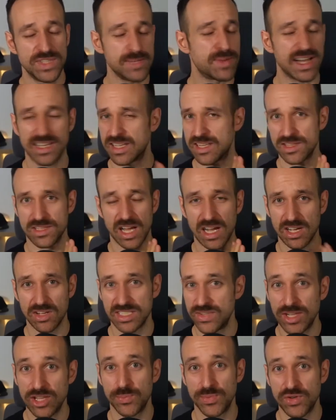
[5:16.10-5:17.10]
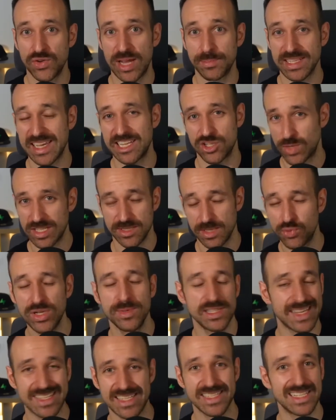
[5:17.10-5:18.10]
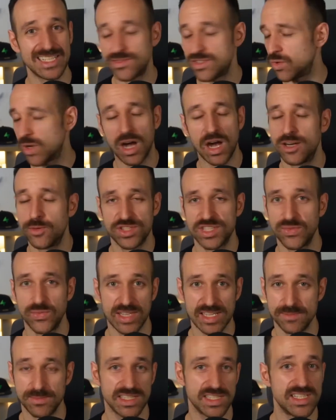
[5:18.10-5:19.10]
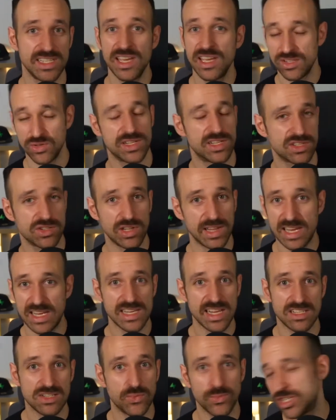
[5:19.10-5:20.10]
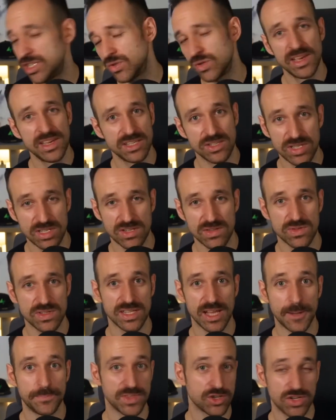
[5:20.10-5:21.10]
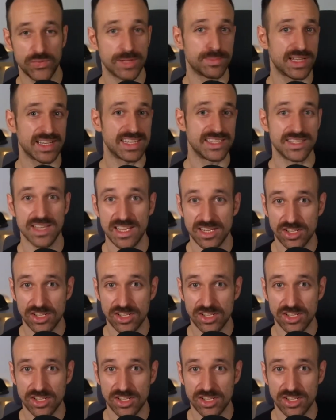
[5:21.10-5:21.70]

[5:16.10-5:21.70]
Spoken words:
debug and develop your application, because the pre-build, as I said, gives you 100% flexibility. You can install any native module, you can use config plugins